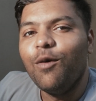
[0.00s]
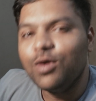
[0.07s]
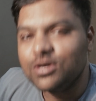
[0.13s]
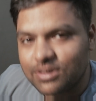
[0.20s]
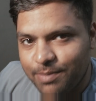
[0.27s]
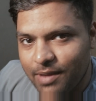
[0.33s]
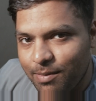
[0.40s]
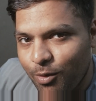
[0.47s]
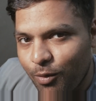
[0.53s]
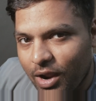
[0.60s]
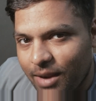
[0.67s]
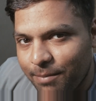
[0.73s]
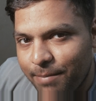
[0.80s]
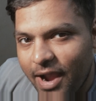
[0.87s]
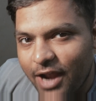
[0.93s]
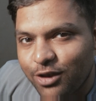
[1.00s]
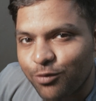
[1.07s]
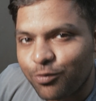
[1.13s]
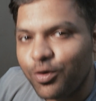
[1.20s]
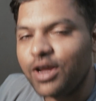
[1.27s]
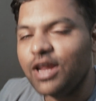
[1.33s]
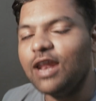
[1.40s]
What's up, people? Welcome back to
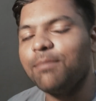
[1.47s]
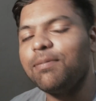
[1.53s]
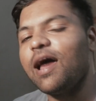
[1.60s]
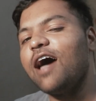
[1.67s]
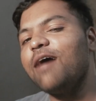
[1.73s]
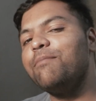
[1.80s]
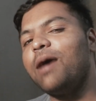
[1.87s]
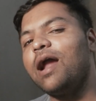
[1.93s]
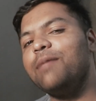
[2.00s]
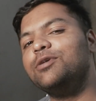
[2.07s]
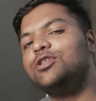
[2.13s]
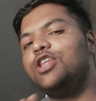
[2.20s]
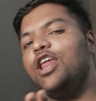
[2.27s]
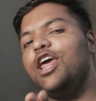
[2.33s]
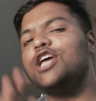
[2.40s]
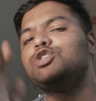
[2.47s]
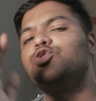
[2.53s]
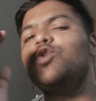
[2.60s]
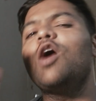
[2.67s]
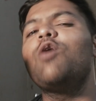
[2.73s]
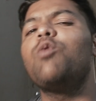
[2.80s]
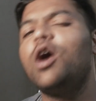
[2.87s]
Freakin' Apply. My name is Dinesh.
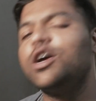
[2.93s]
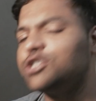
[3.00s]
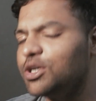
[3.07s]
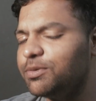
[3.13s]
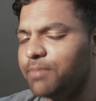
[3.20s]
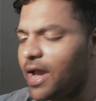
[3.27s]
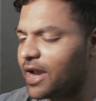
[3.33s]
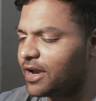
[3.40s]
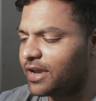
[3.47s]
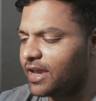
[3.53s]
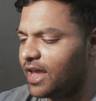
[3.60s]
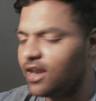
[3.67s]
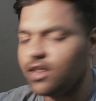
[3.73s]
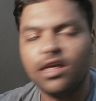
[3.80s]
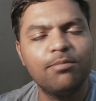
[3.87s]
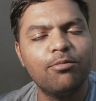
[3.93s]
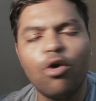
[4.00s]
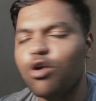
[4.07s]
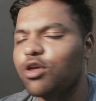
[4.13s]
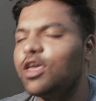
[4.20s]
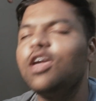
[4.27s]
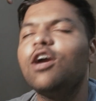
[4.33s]
We are watching back again
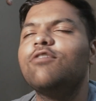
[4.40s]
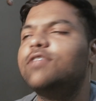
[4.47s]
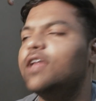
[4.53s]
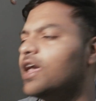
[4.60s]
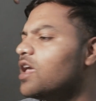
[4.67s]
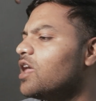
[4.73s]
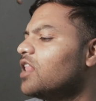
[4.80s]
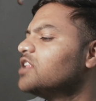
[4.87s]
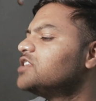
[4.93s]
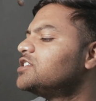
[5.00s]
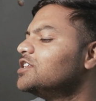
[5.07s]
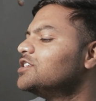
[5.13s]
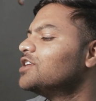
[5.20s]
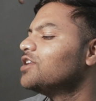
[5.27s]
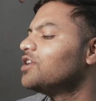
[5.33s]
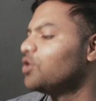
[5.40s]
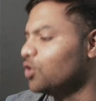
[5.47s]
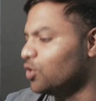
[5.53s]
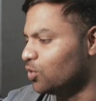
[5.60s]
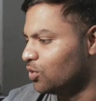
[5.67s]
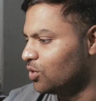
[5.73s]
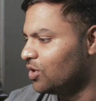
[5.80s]
more King of the Hill Season
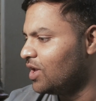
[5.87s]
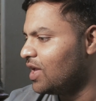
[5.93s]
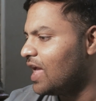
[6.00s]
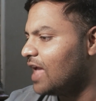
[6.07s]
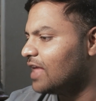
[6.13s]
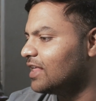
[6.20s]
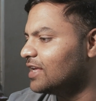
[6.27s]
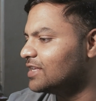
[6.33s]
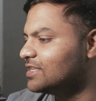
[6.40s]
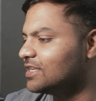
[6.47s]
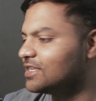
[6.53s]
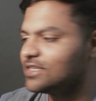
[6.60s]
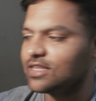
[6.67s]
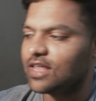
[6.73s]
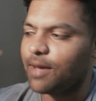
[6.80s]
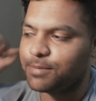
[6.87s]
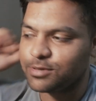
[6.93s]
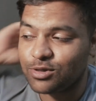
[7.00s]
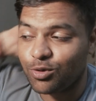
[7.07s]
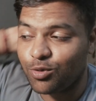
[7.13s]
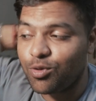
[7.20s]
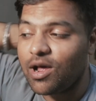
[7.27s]
two. It's, this is
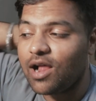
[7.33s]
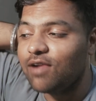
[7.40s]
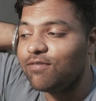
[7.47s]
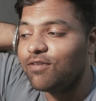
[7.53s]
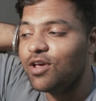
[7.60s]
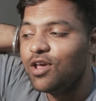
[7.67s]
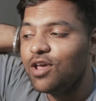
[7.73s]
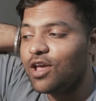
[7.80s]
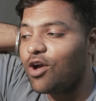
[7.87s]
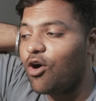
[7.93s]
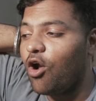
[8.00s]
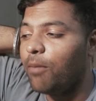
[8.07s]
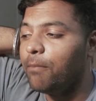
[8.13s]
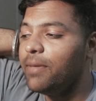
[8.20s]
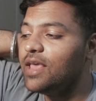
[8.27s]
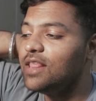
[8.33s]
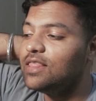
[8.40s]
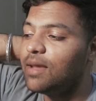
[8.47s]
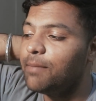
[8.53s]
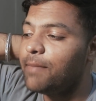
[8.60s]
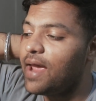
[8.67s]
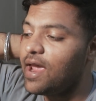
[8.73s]
episode twelve called Meet
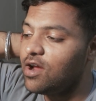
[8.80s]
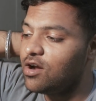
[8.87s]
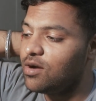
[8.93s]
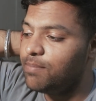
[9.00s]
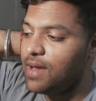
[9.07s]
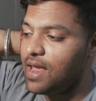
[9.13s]
the Manger